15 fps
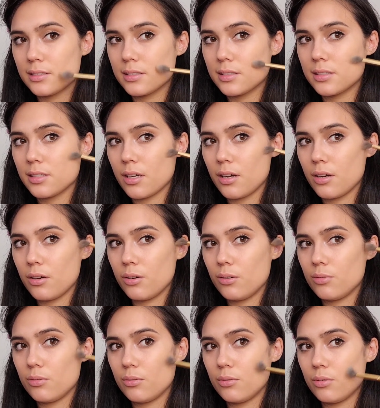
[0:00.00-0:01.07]

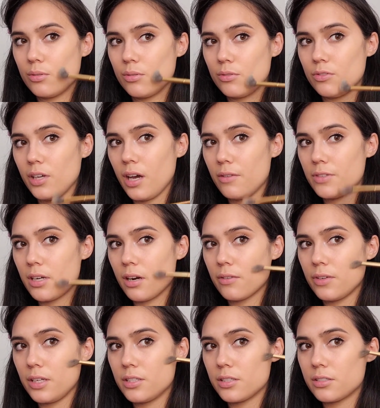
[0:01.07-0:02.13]
So if you have dark
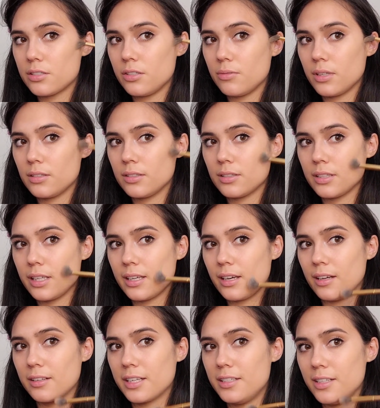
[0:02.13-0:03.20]
features, you want to look like
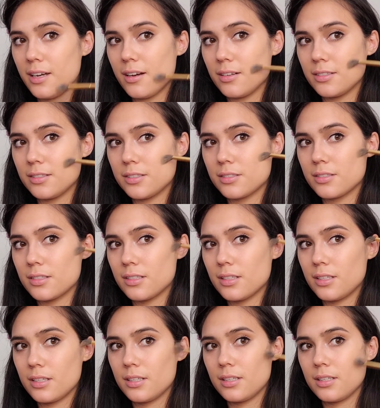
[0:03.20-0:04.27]
Gal Gadot, just
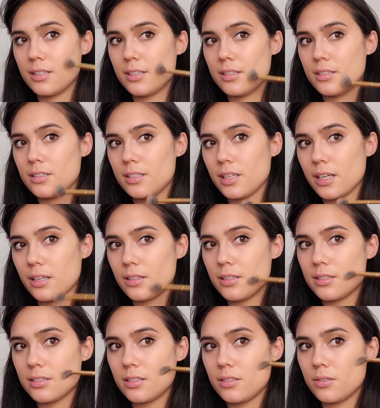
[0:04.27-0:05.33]
check out
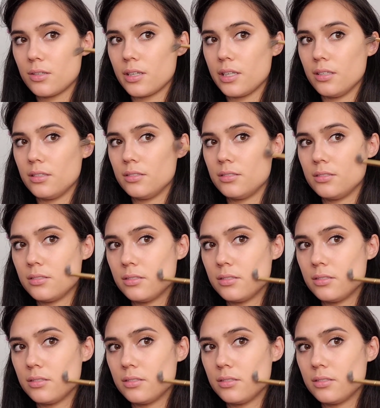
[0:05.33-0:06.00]
this tutorial.